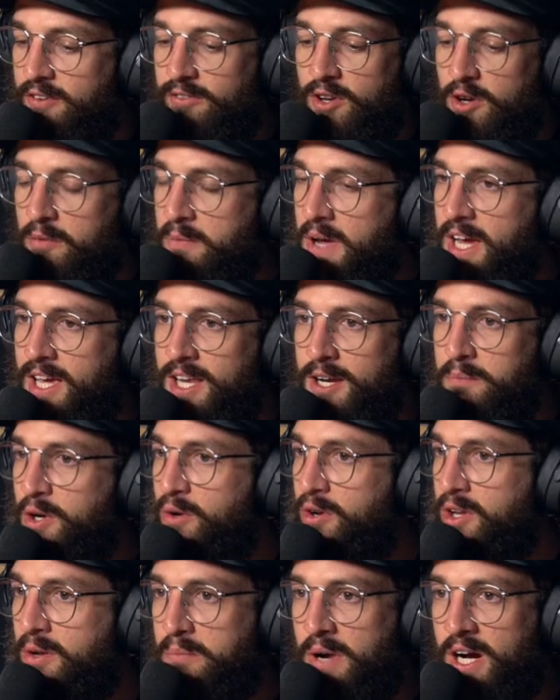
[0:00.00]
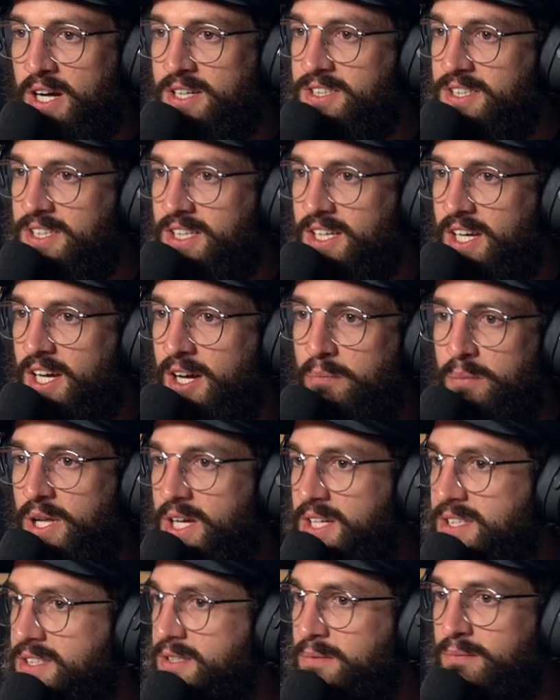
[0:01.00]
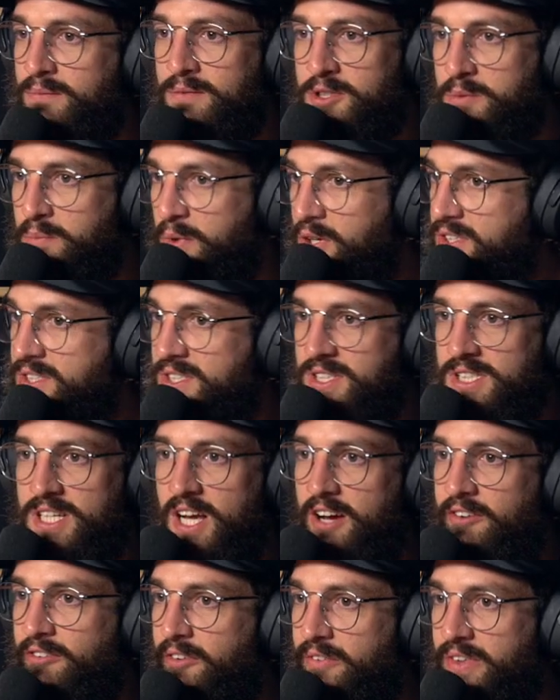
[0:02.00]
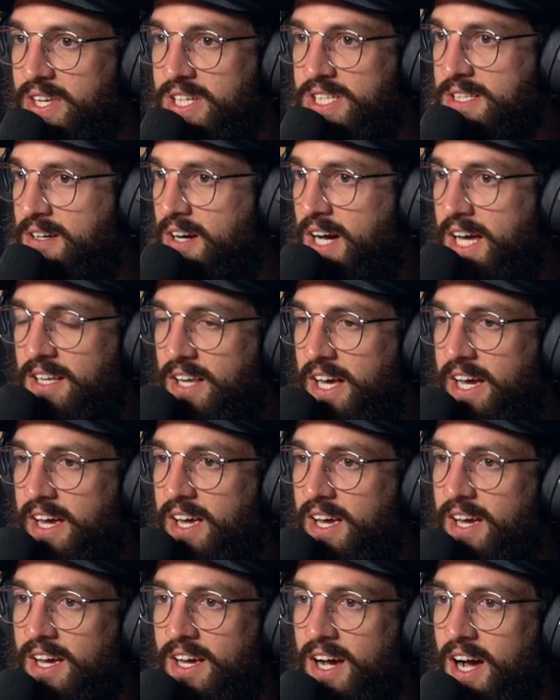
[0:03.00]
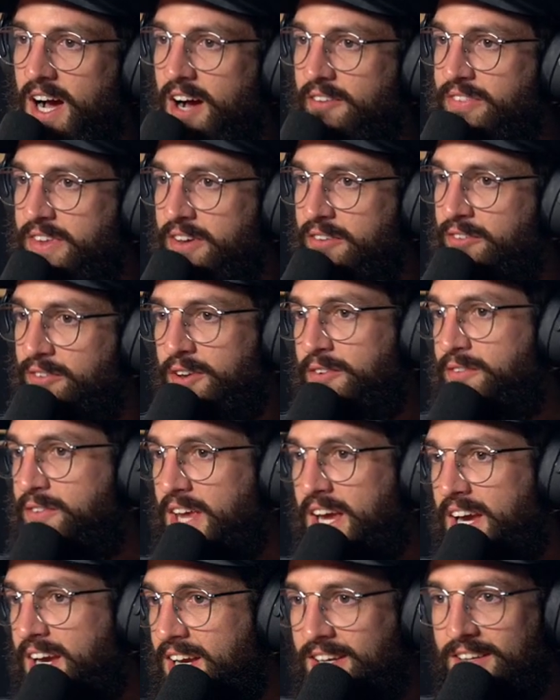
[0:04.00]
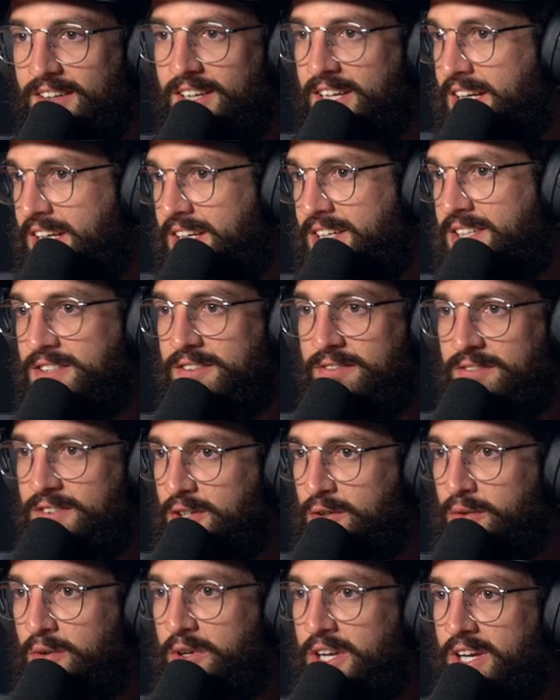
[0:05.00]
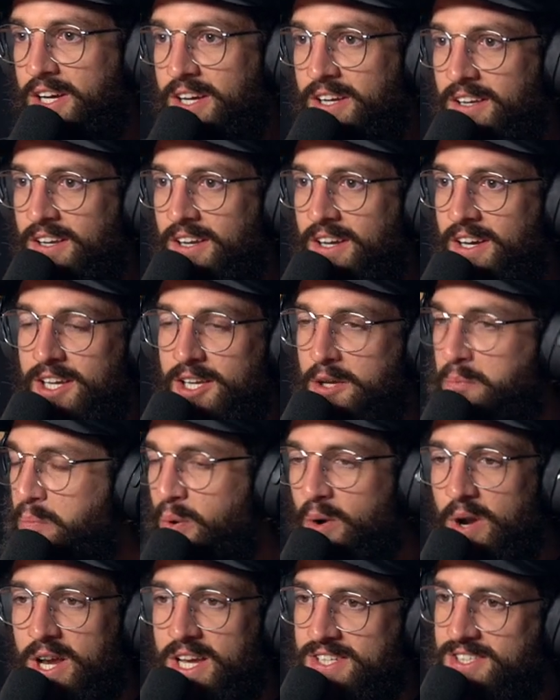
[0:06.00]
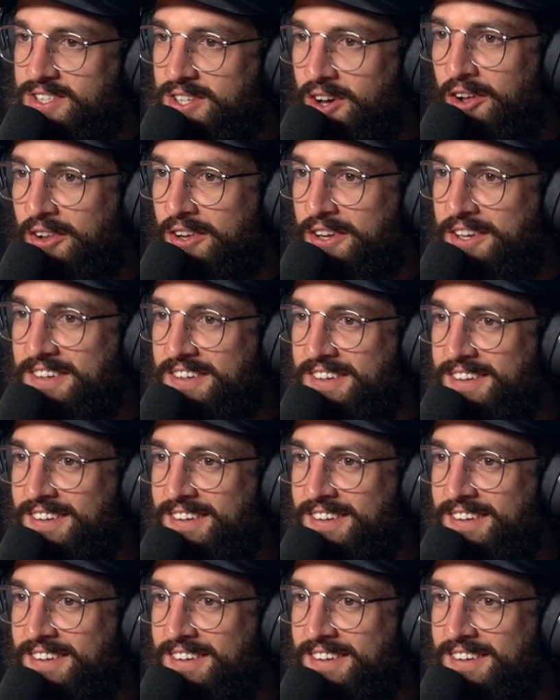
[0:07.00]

if you're making $1 million a year plus some sponsor stuff on the side, like after 15 years of doing it, you're pretty solid.